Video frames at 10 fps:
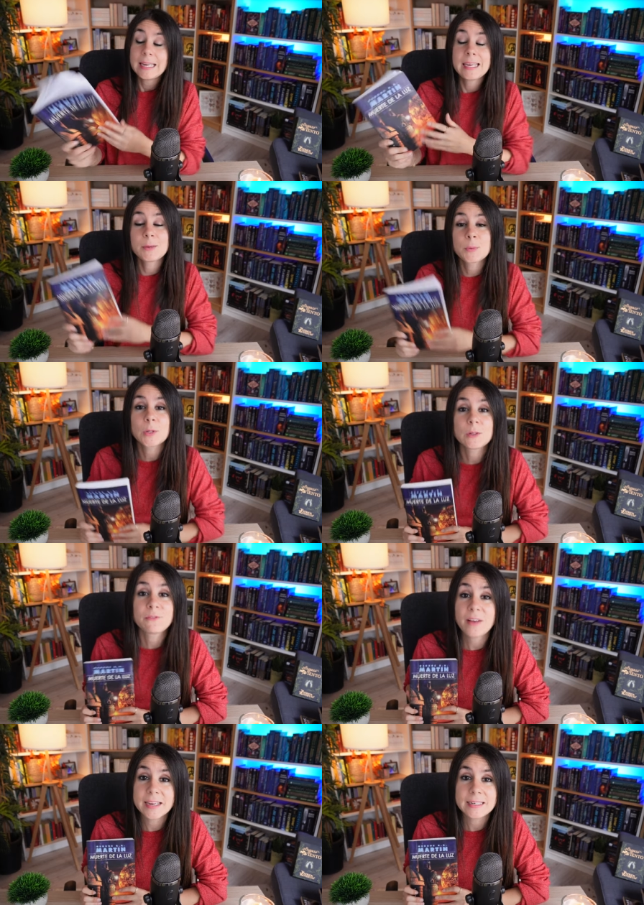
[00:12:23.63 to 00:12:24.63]
he will
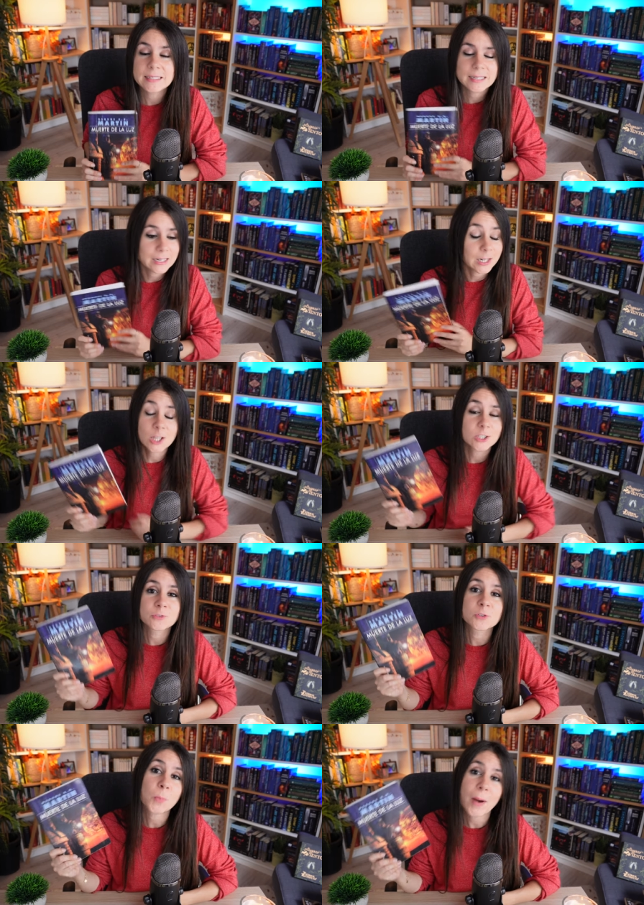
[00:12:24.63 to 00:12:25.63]
find lots of
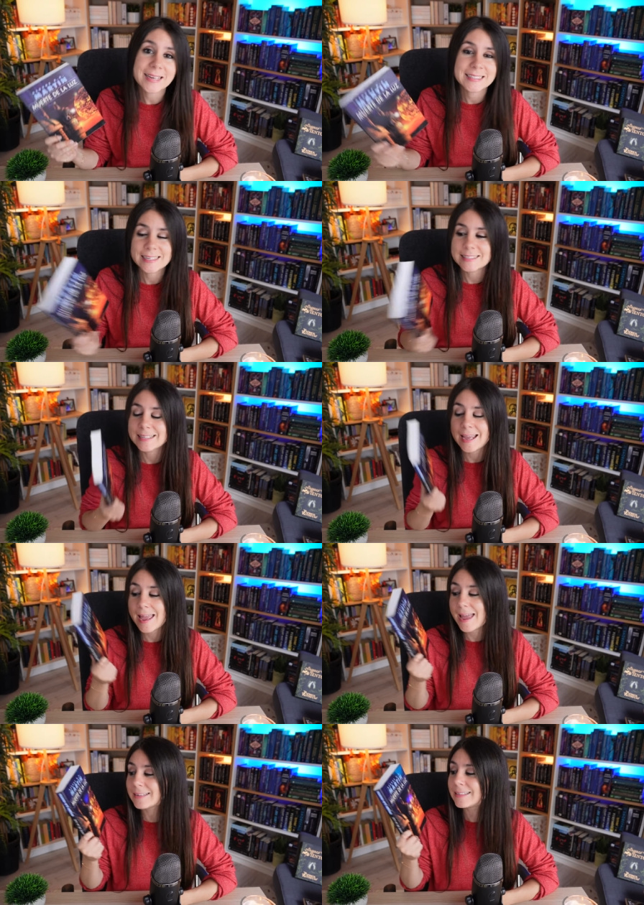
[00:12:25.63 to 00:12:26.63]
surprises,
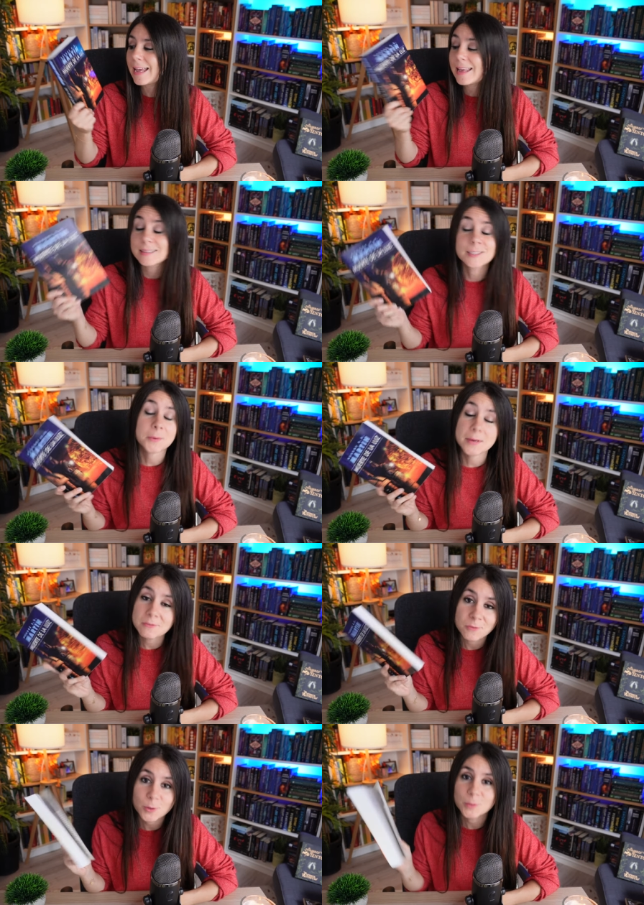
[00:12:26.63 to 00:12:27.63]
and the story
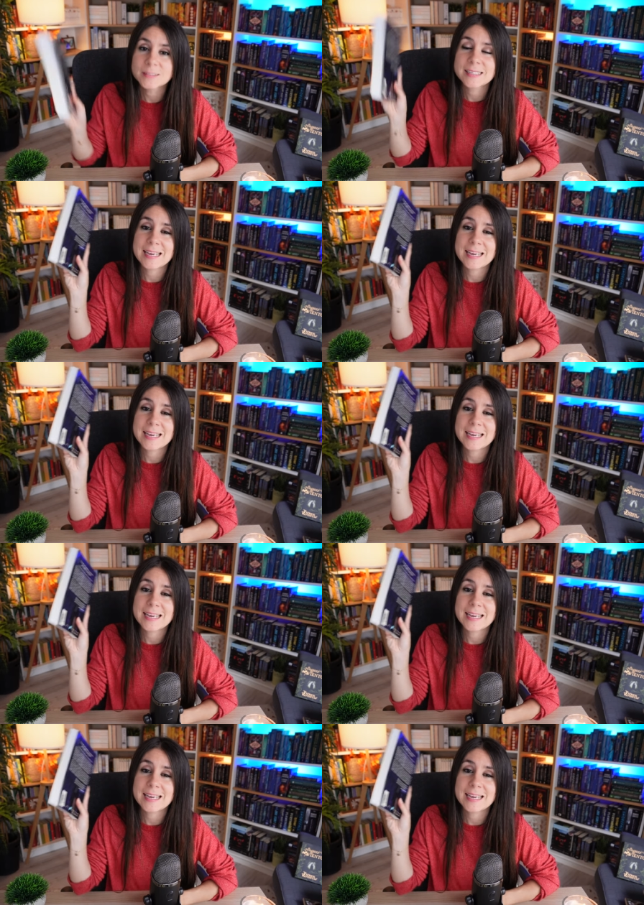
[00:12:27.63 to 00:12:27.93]
unfolds.